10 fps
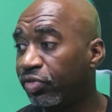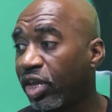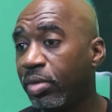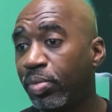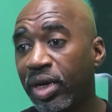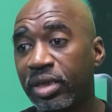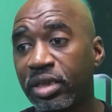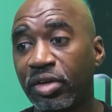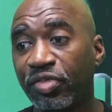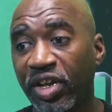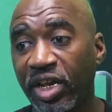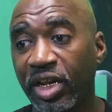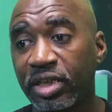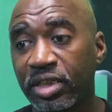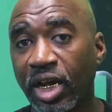if they been to the
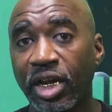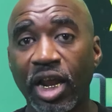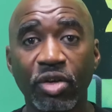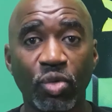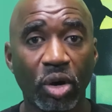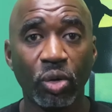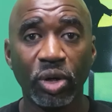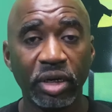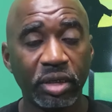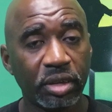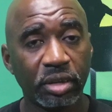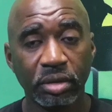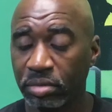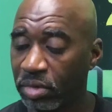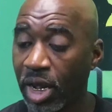feds and they rolling,
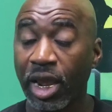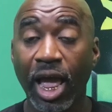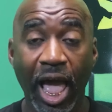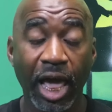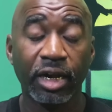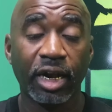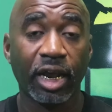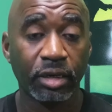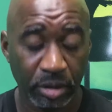they out of